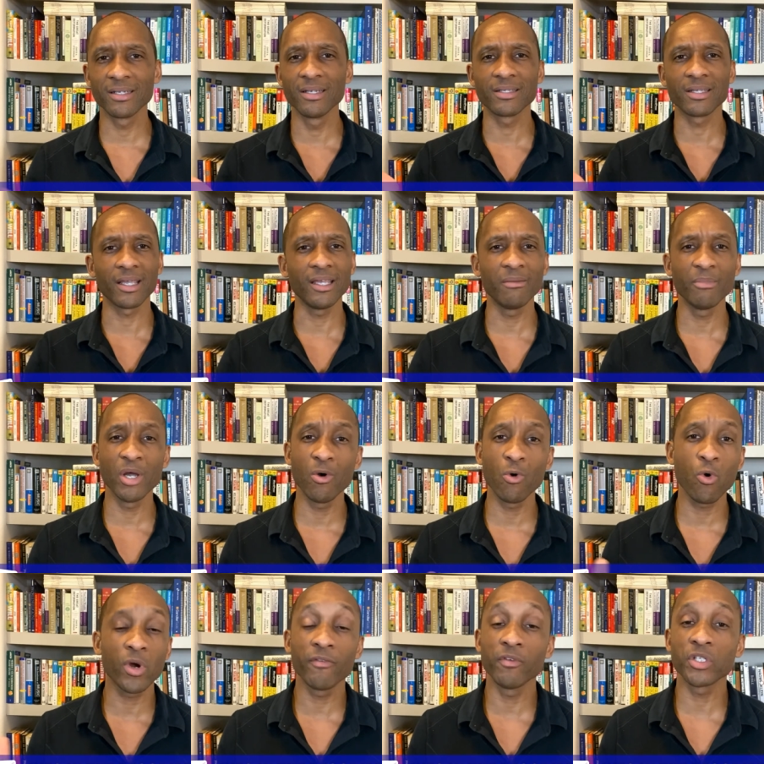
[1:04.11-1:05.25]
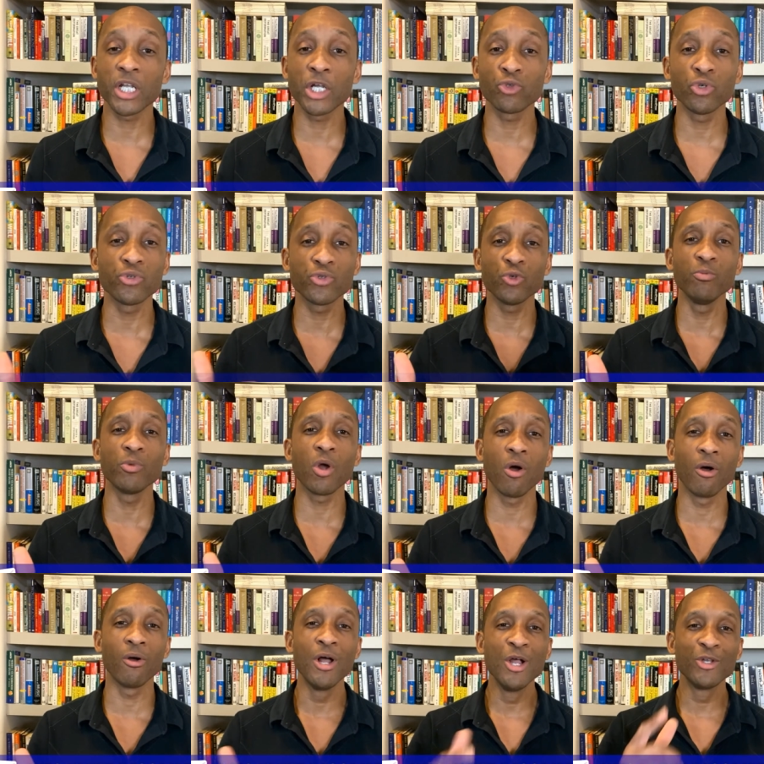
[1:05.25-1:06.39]
send us an email, or even schedule a Zoom
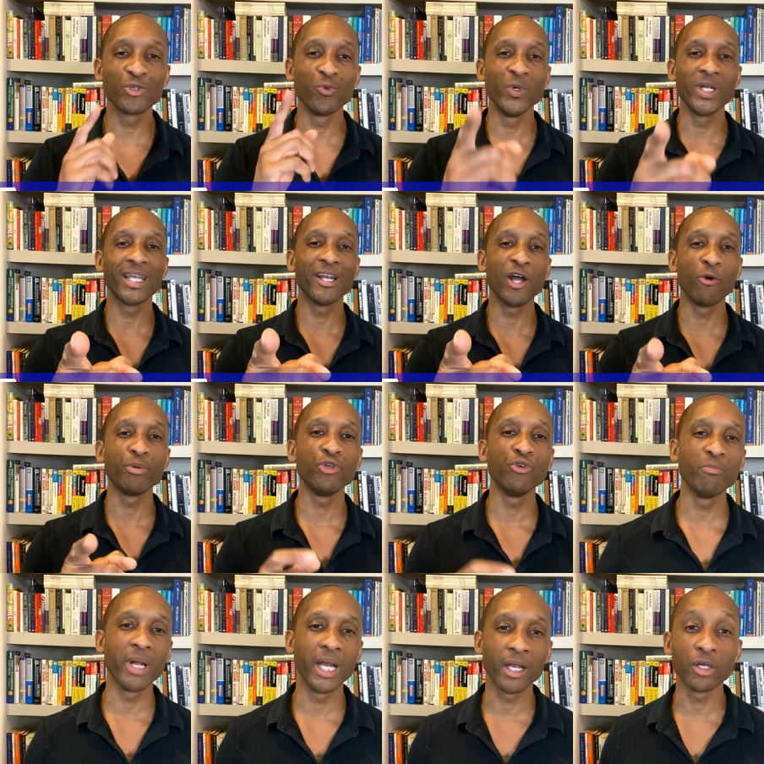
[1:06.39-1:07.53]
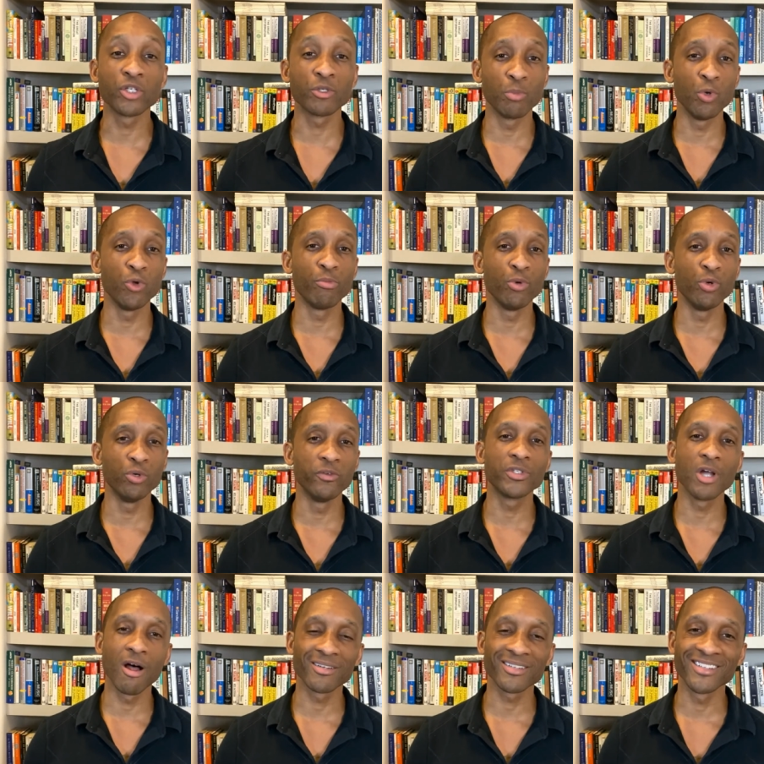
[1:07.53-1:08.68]
call so we can help you make a smooth move
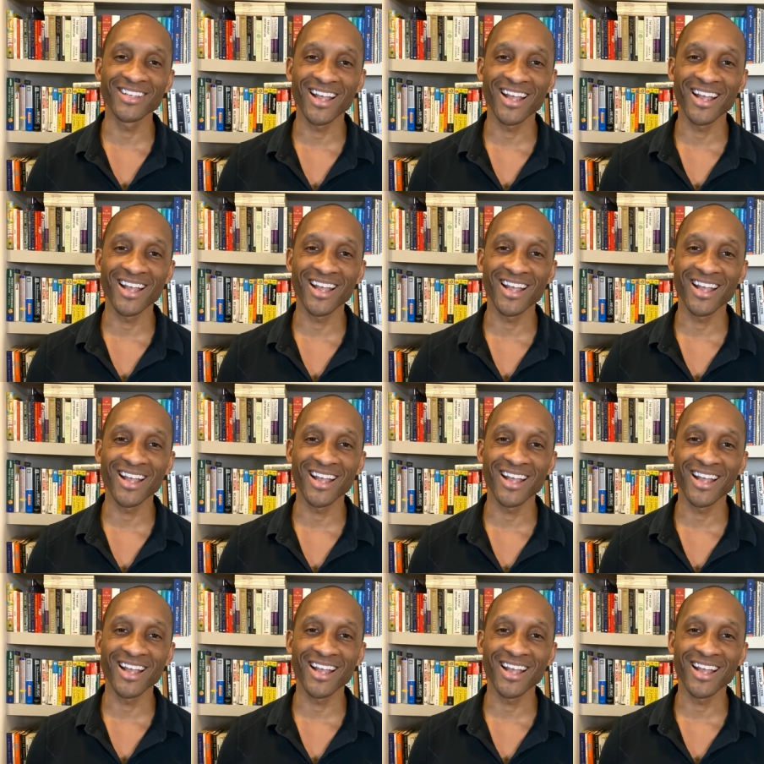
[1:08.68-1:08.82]
to Austin,